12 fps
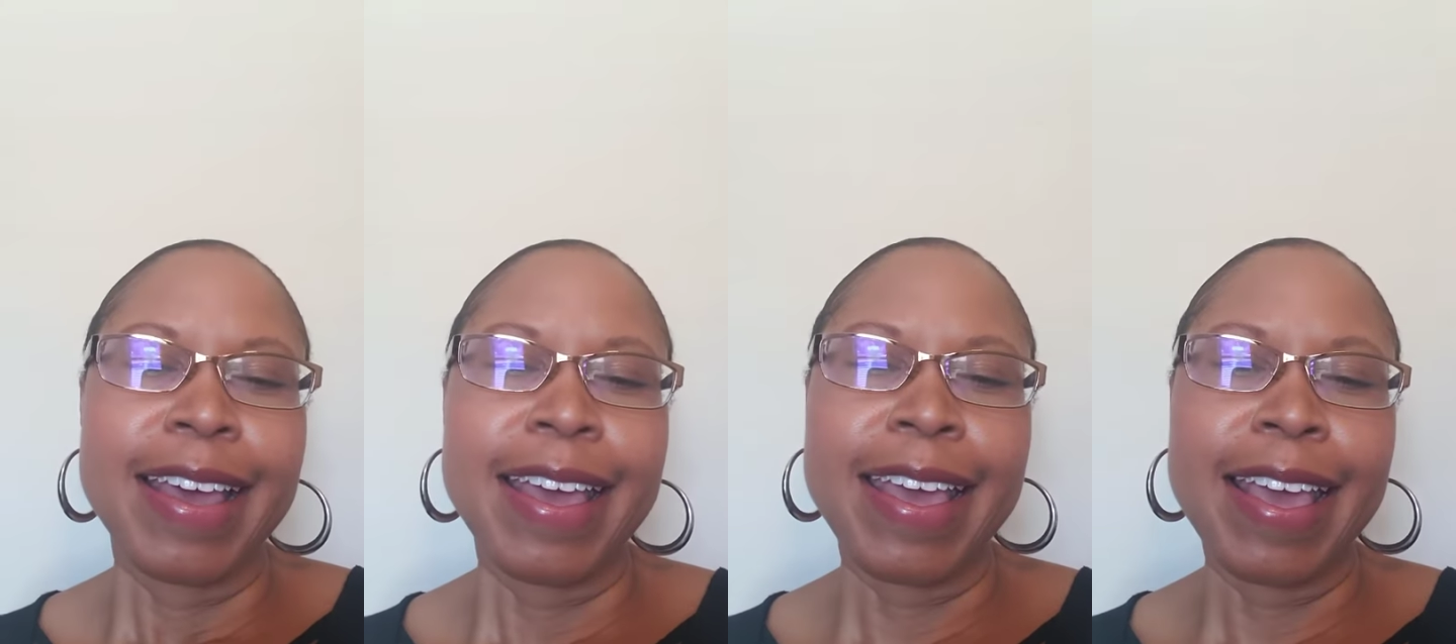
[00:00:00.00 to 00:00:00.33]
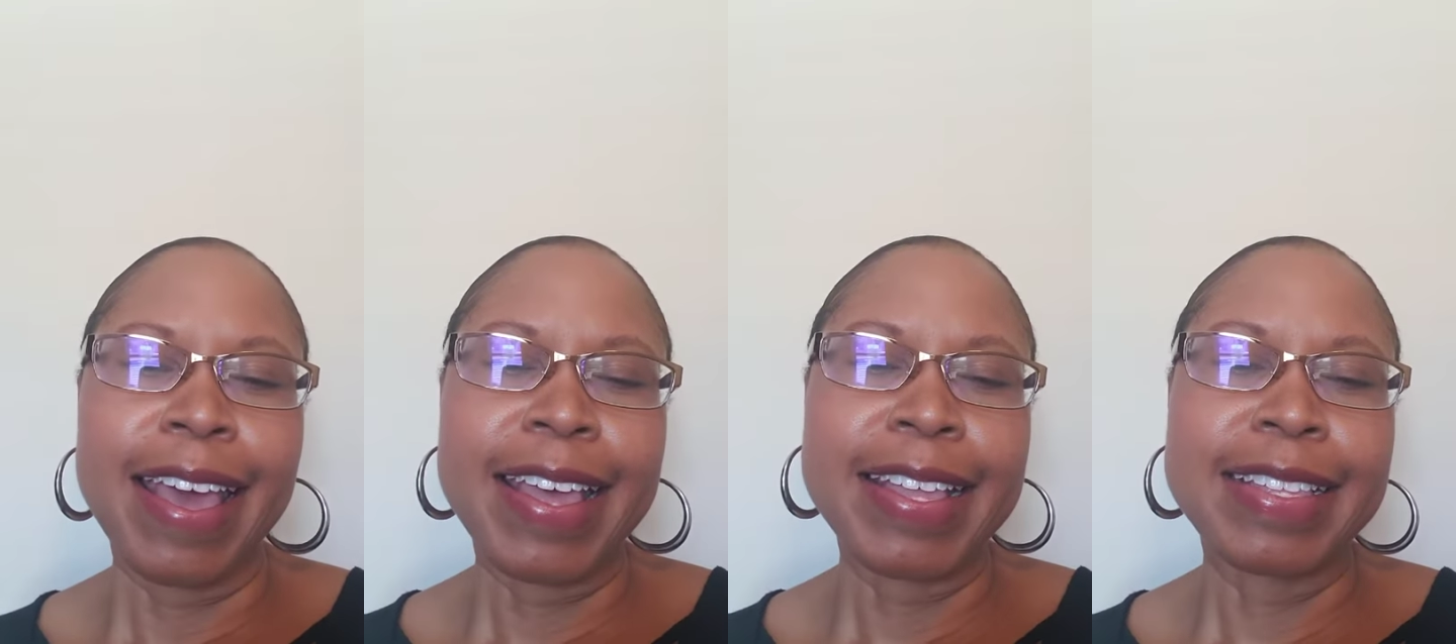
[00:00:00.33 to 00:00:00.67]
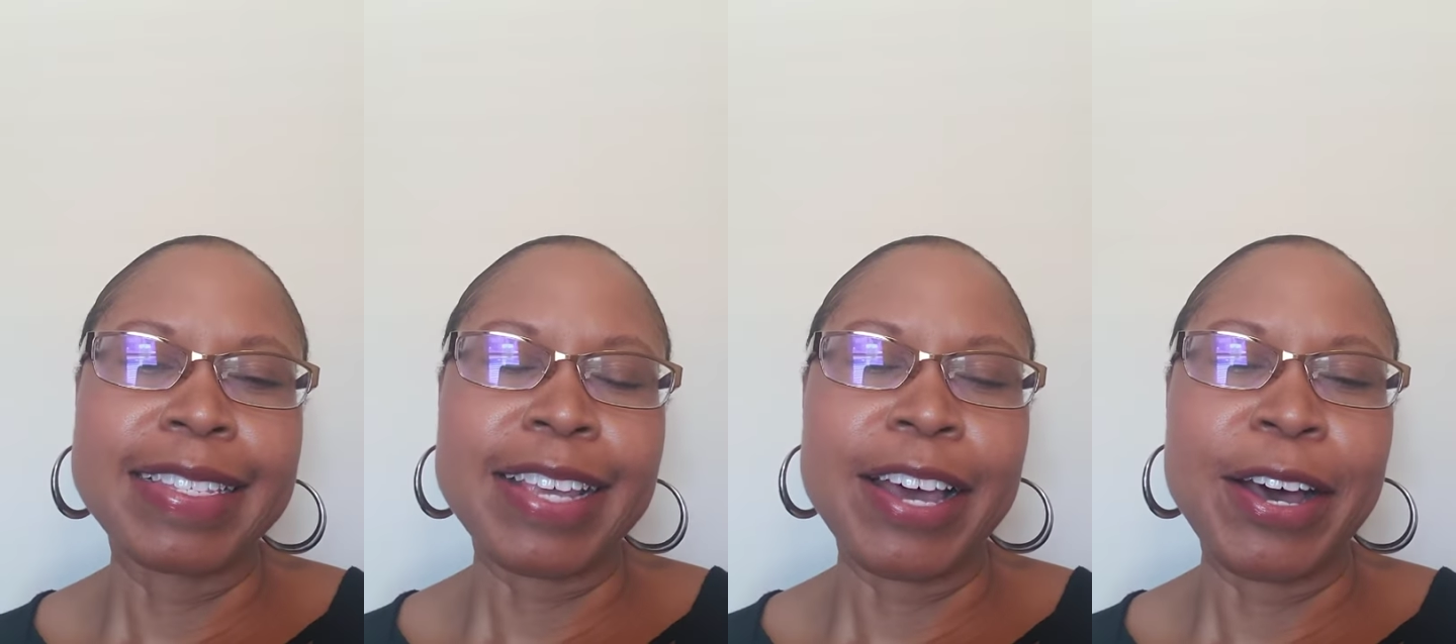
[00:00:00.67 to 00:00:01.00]

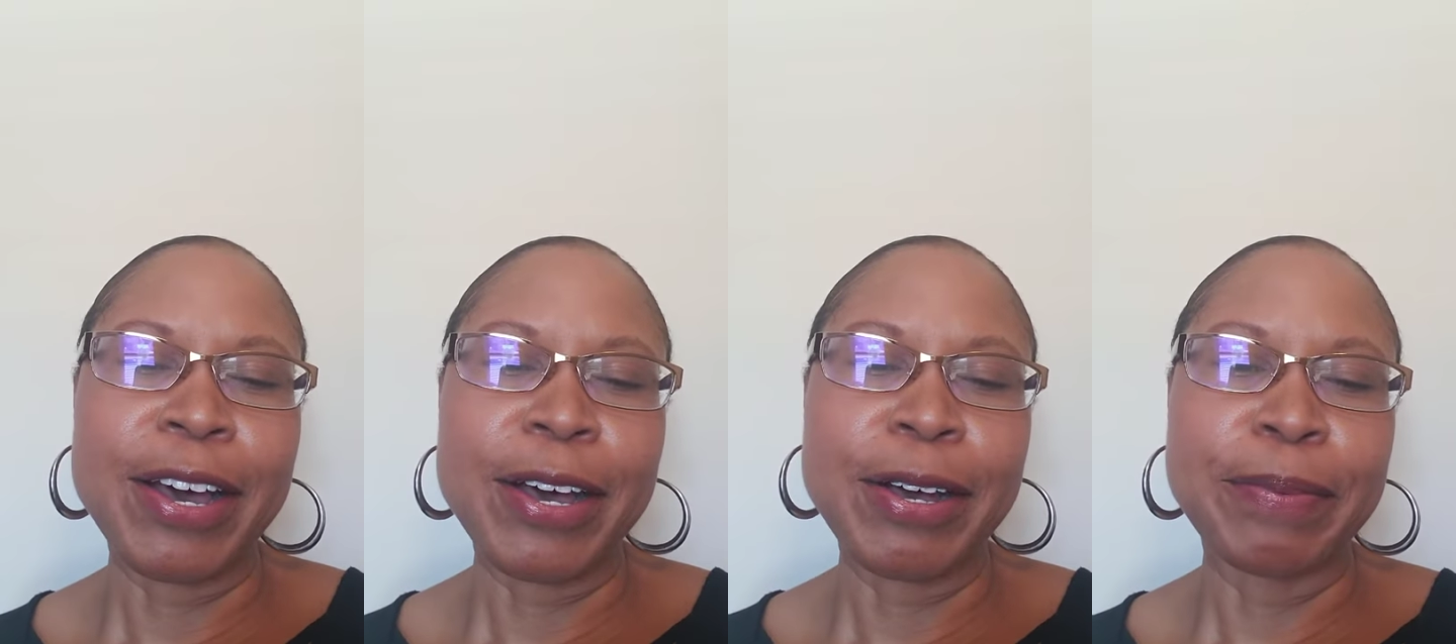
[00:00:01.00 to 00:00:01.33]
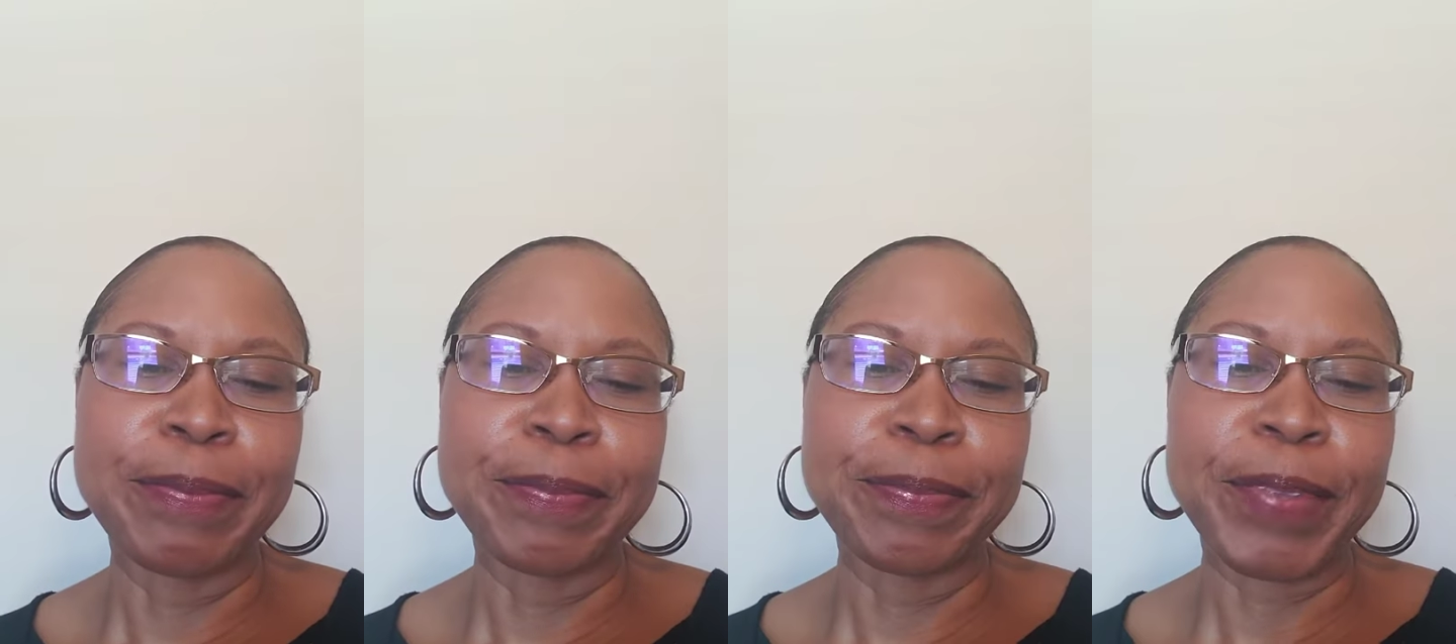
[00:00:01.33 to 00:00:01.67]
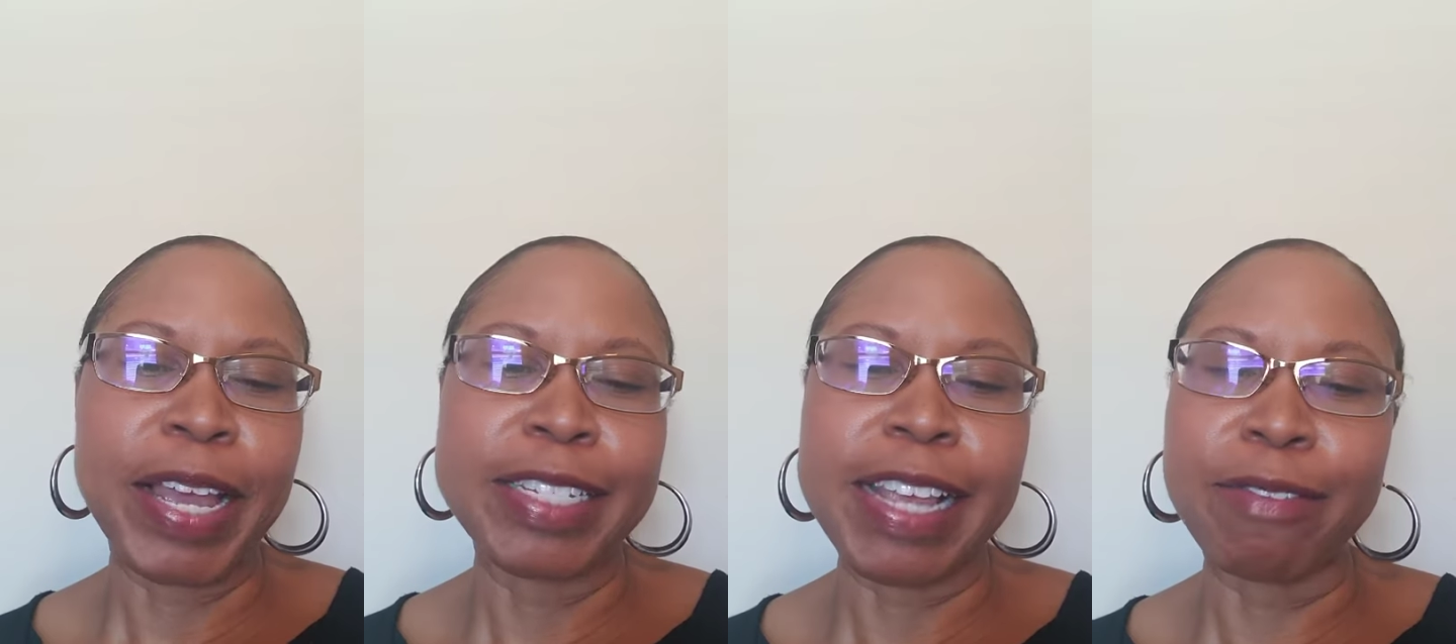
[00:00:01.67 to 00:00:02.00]
And um,
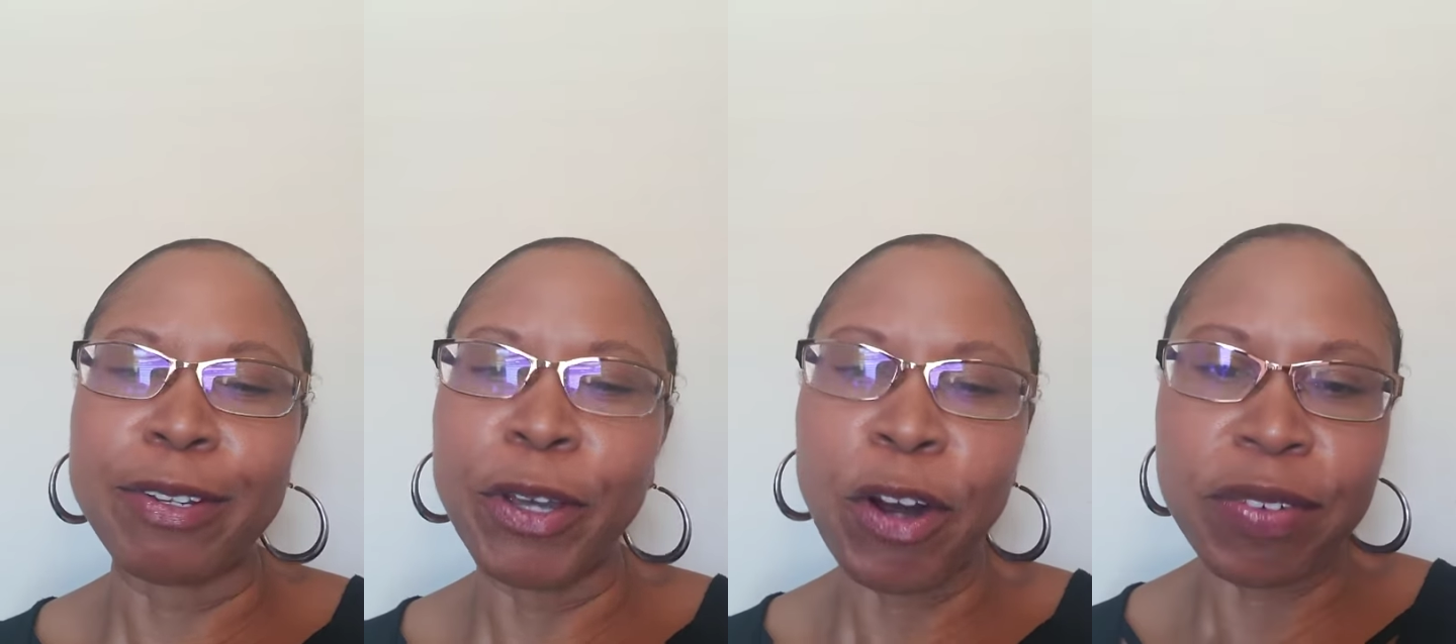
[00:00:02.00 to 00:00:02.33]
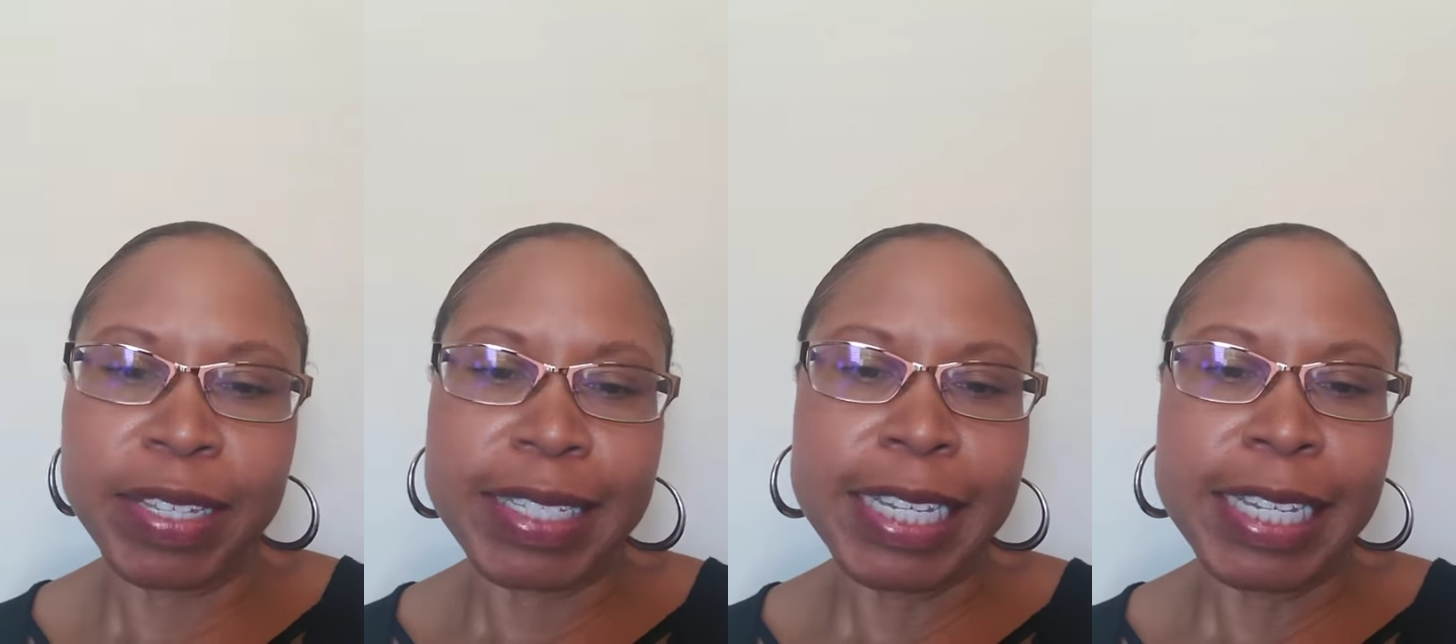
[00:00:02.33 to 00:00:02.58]
I just have to look over the